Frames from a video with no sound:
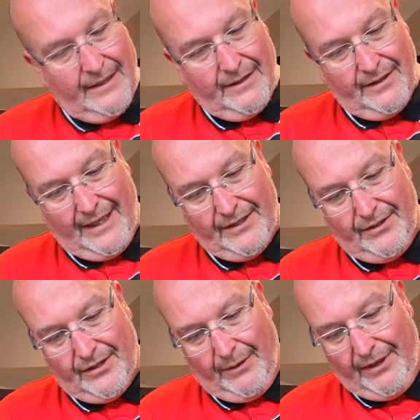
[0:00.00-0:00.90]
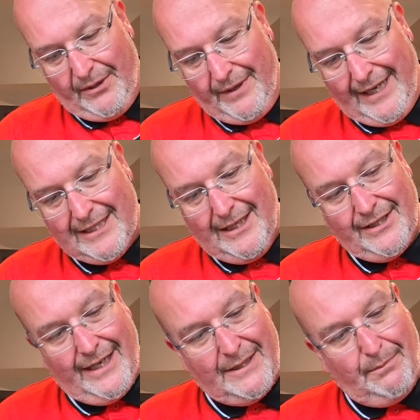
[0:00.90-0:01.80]
So that's just going through nicely, it's
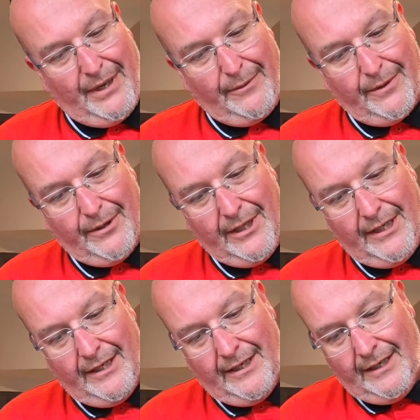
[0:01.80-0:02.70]
a nice brown colour.